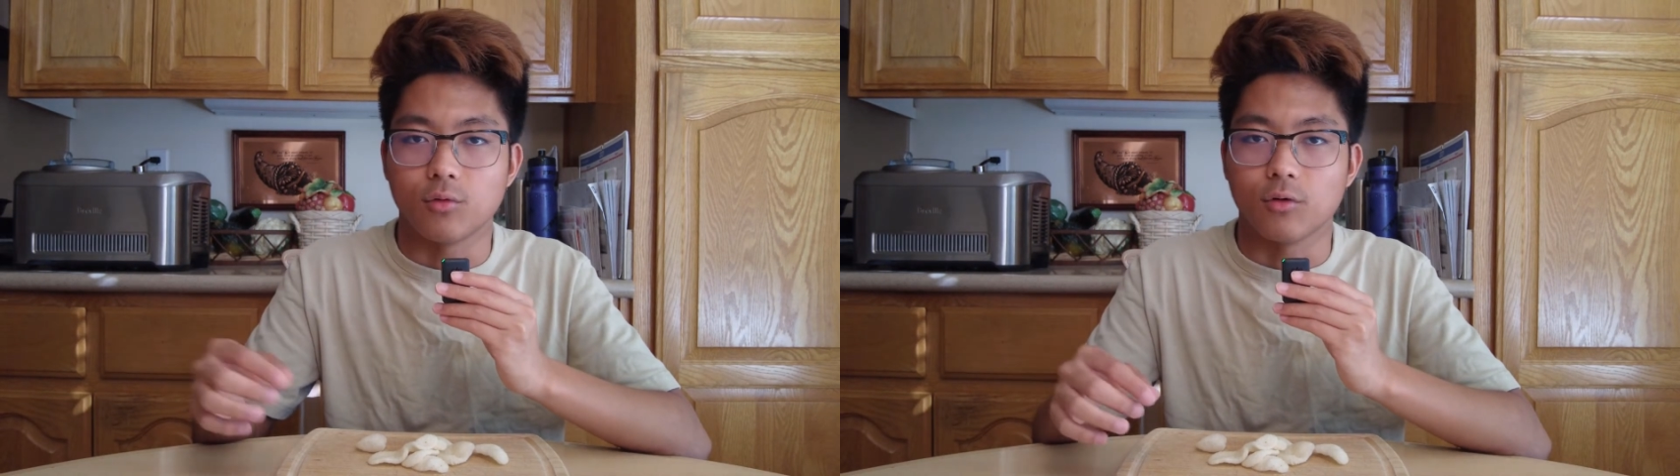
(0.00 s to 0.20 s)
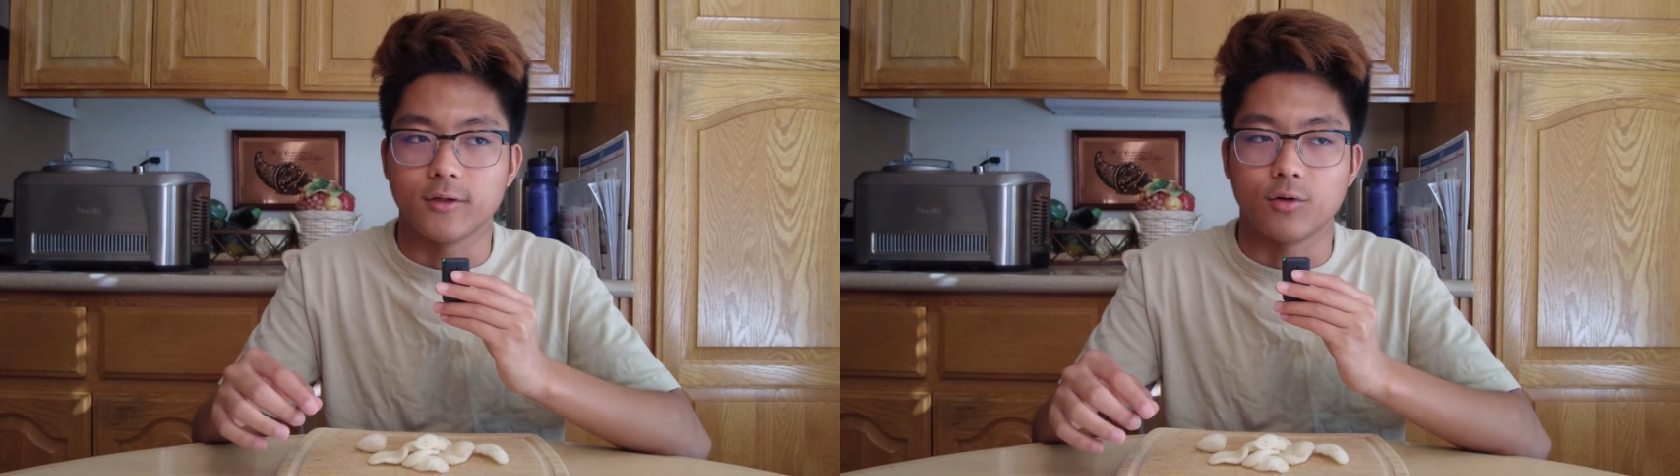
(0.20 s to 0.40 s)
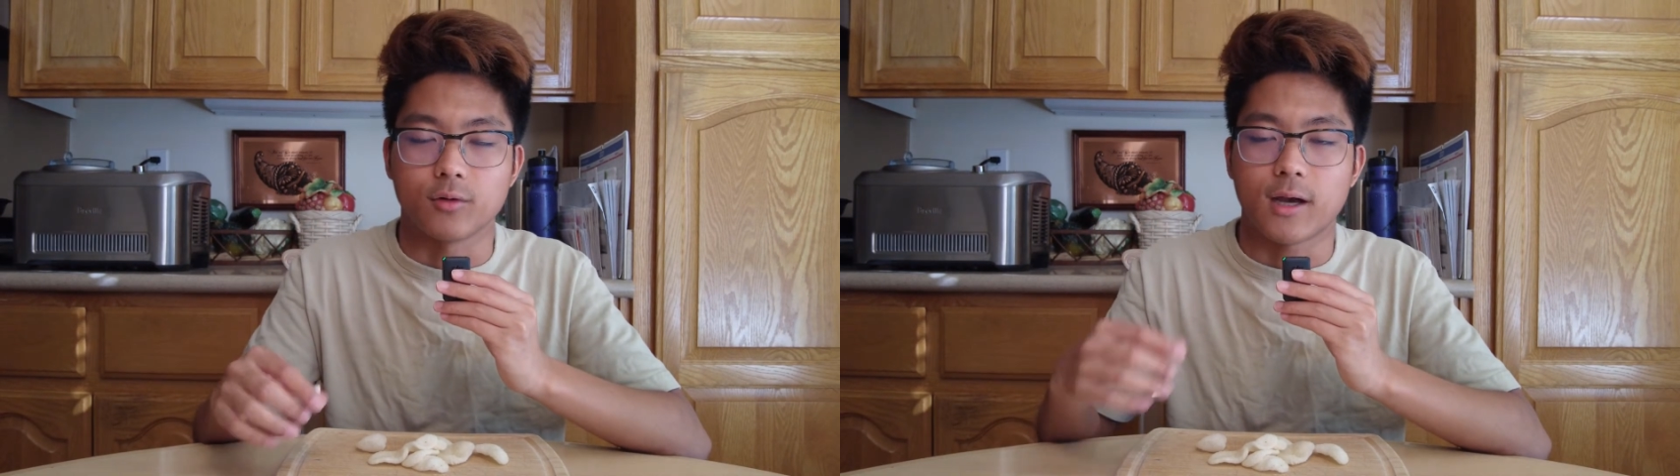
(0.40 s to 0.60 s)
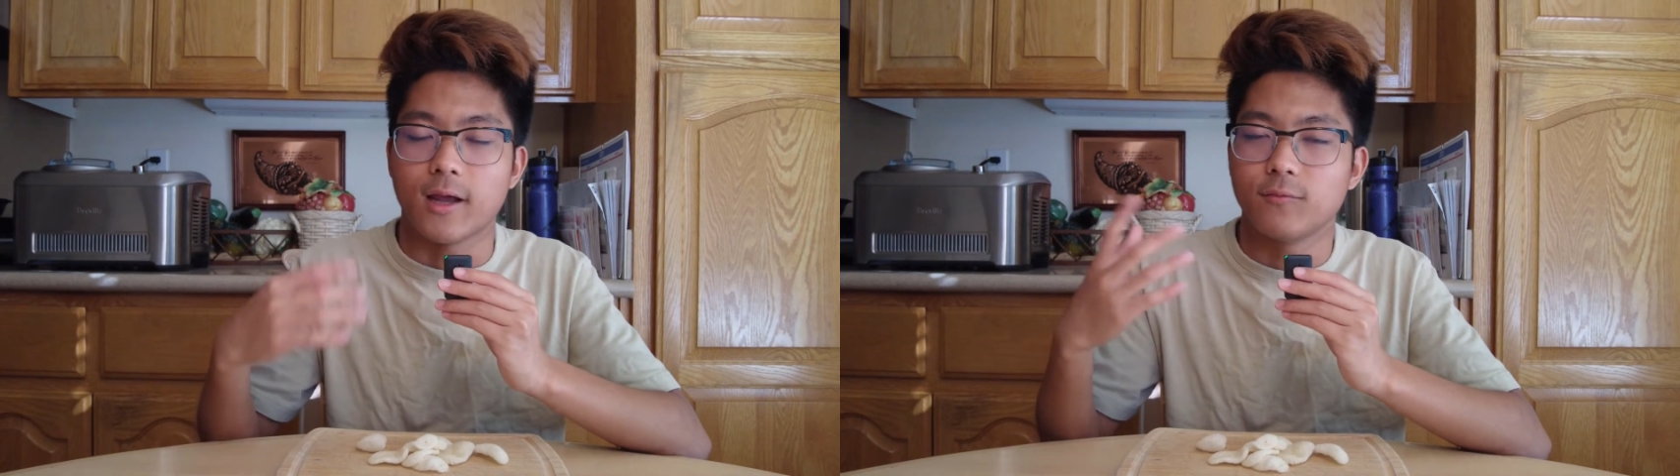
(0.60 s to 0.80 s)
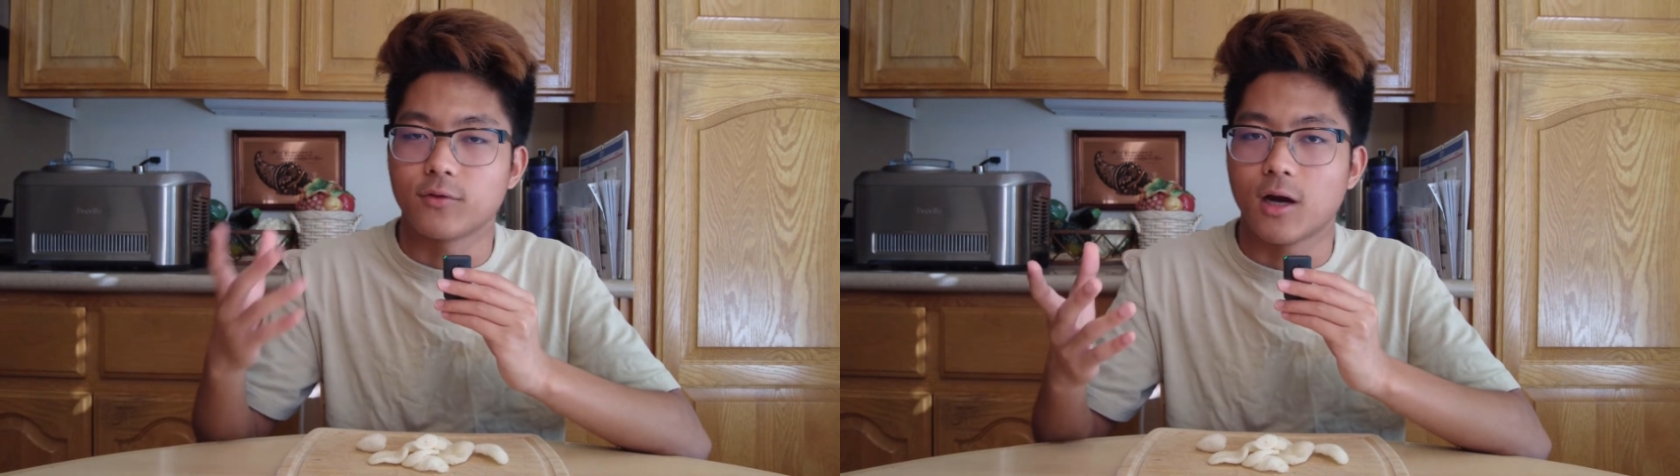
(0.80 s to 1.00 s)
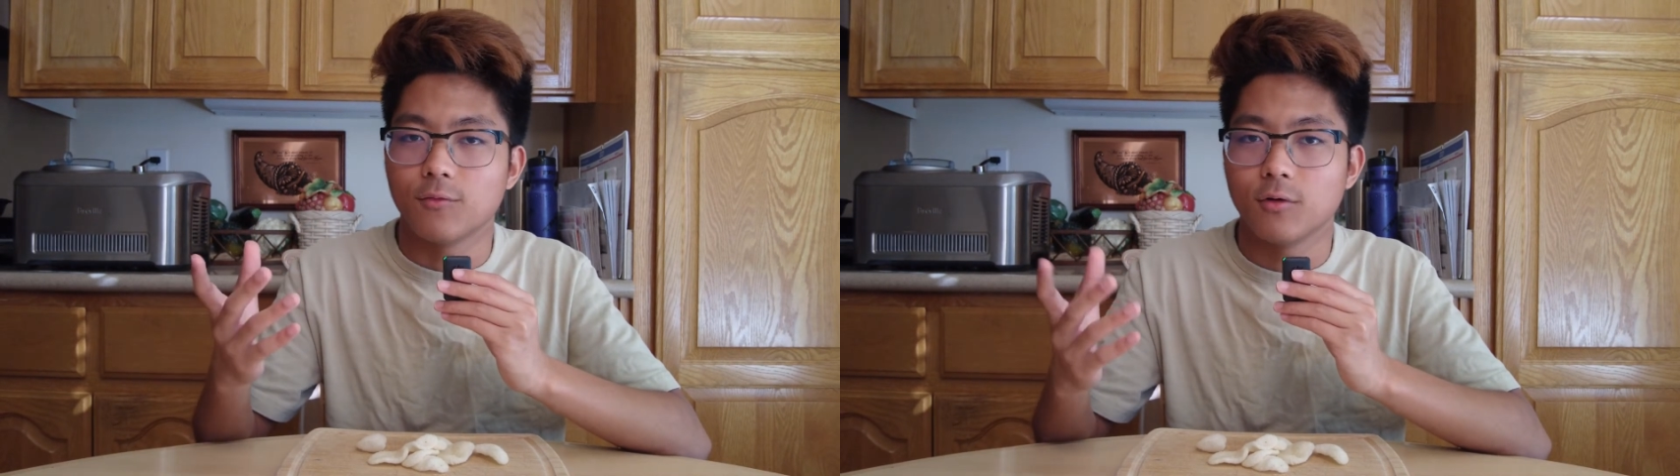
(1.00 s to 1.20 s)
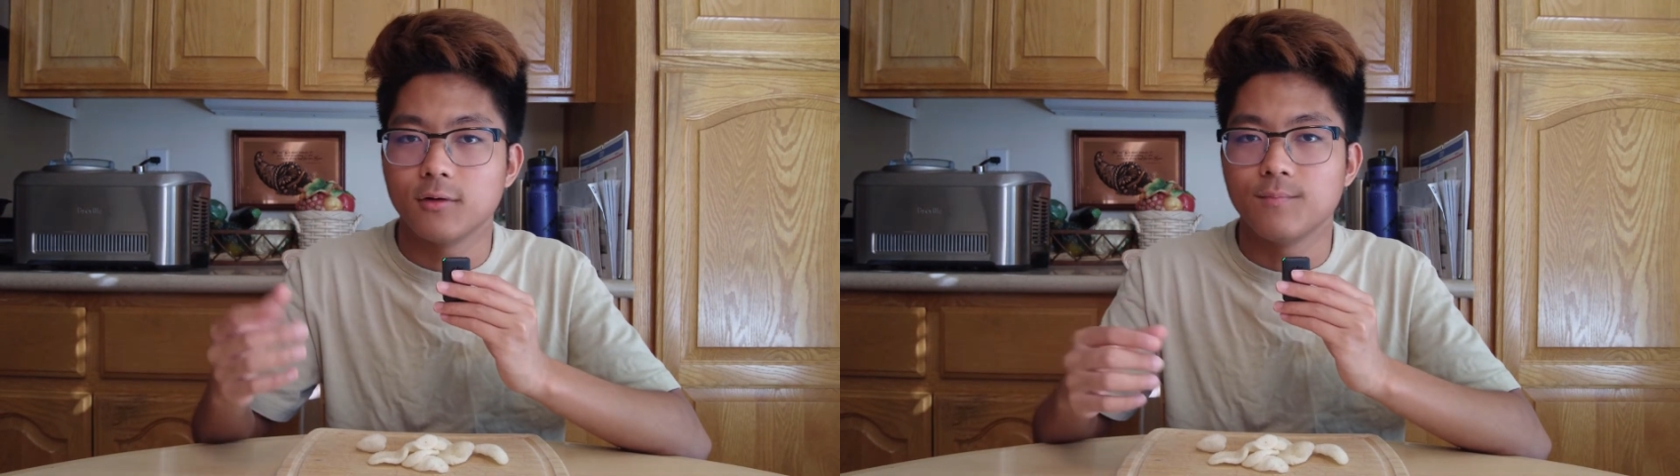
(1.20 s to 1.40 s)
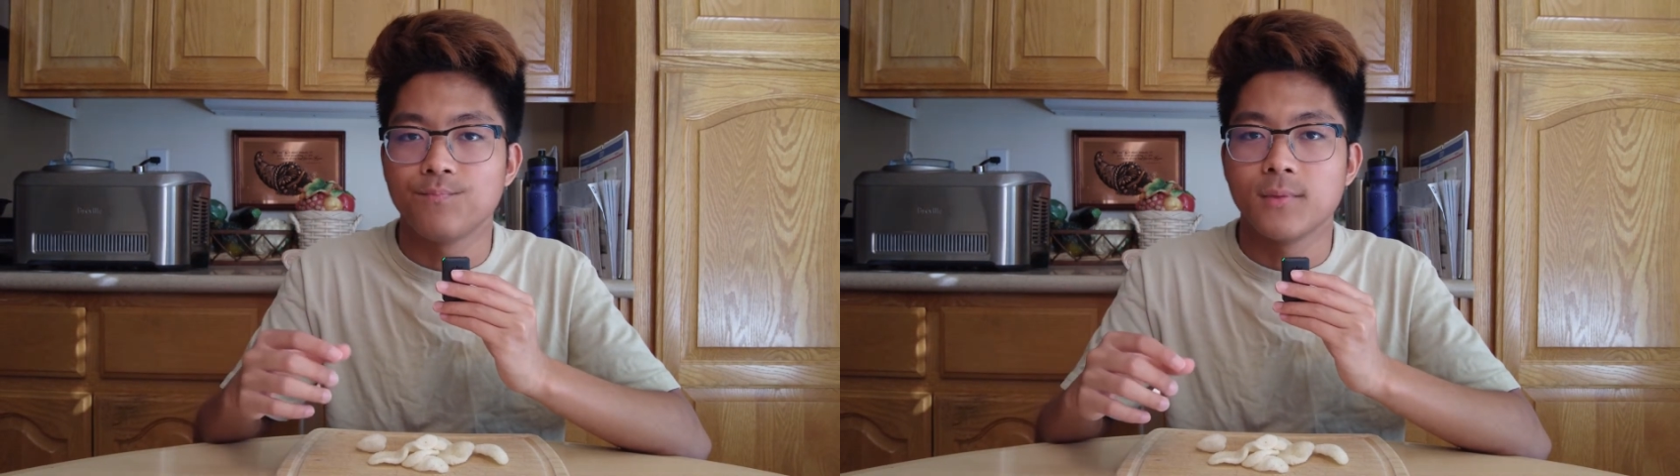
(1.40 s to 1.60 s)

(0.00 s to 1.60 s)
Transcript: or you know, kind of covered,